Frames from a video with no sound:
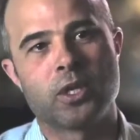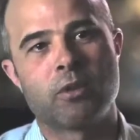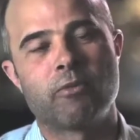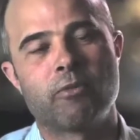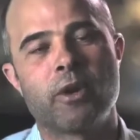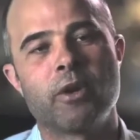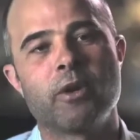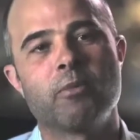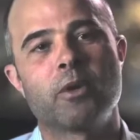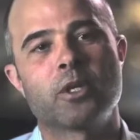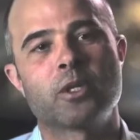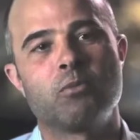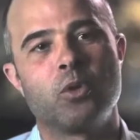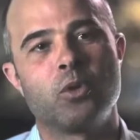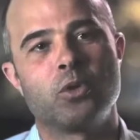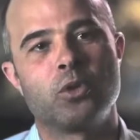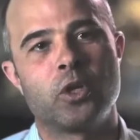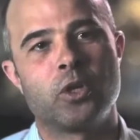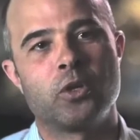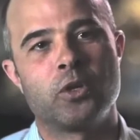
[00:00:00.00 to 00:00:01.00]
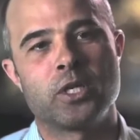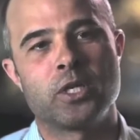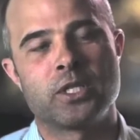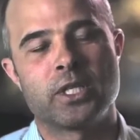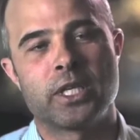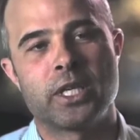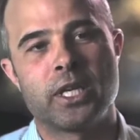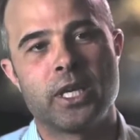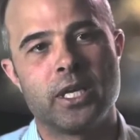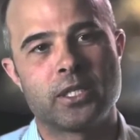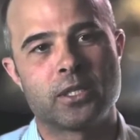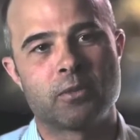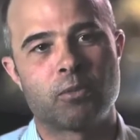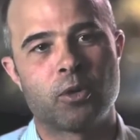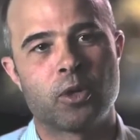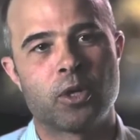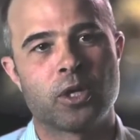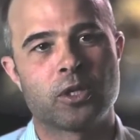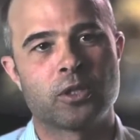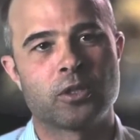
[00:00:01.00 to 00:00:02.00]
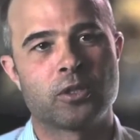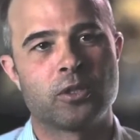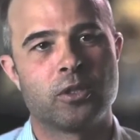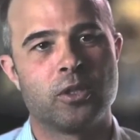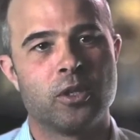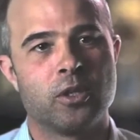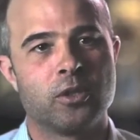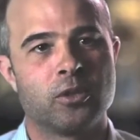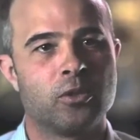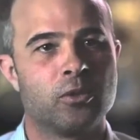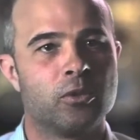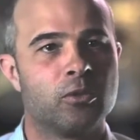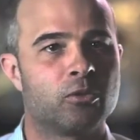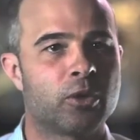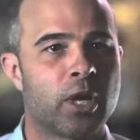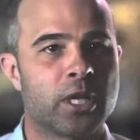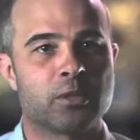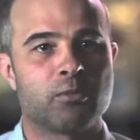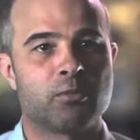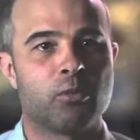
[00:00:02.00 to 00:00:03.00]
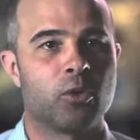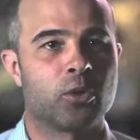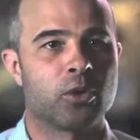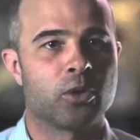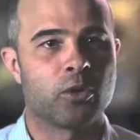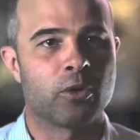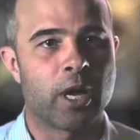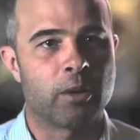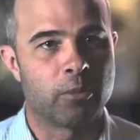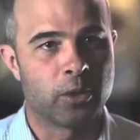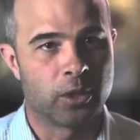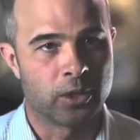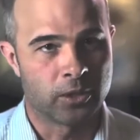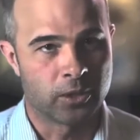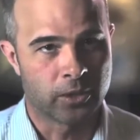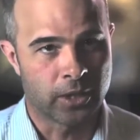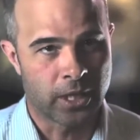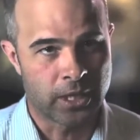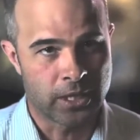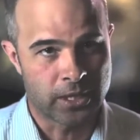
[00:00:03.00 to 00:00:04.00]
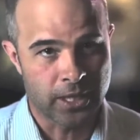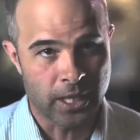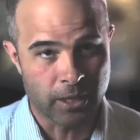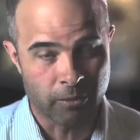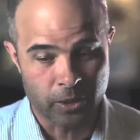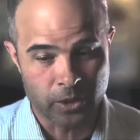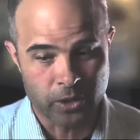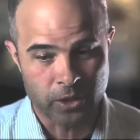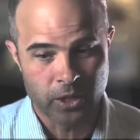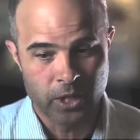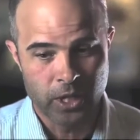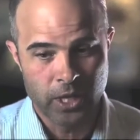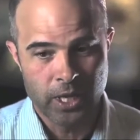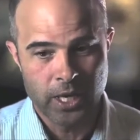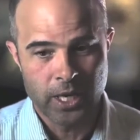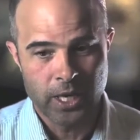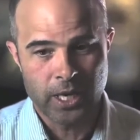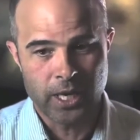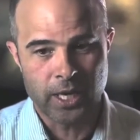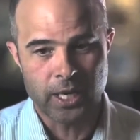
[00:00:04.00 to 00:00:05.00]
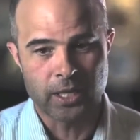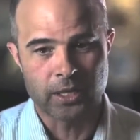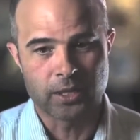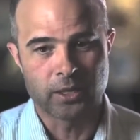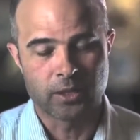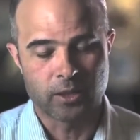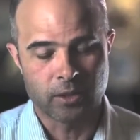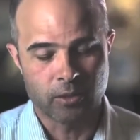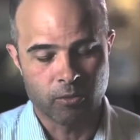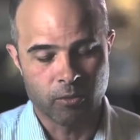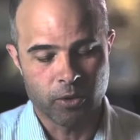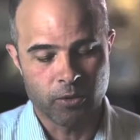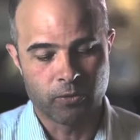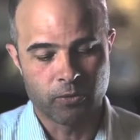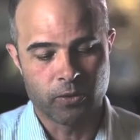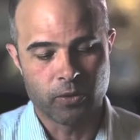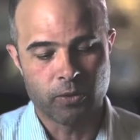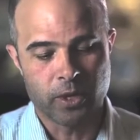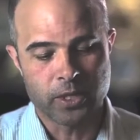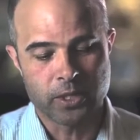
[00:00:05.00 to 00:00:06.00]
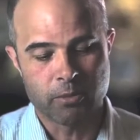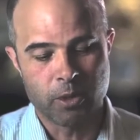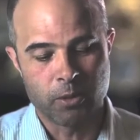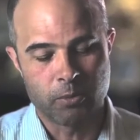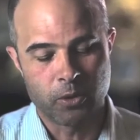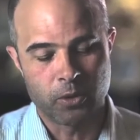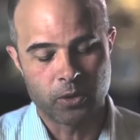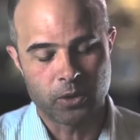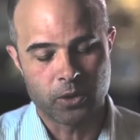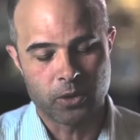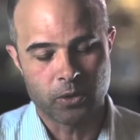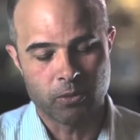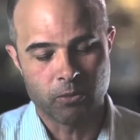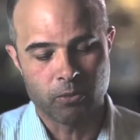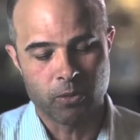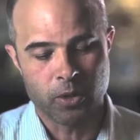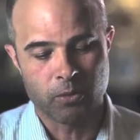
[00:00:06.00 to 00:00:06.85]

are very much more known as a kid's product to transport your apple and sandwich. And with the recipe book, we